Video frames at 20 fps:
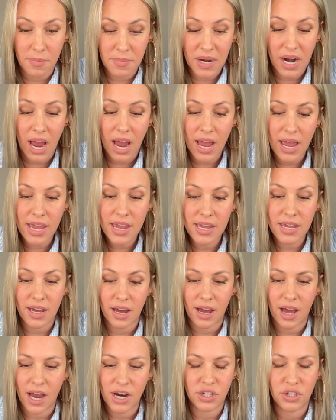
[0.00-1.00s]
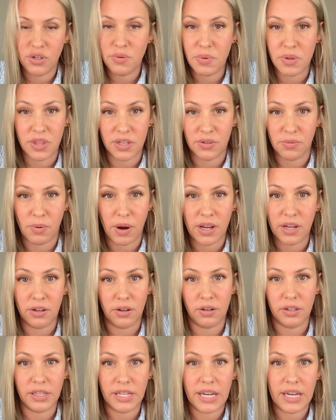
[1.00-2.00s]
I mean, I shoot with this
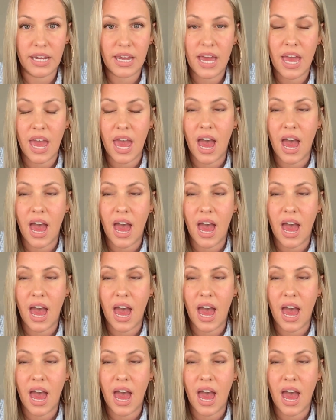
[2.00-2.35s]
regularly.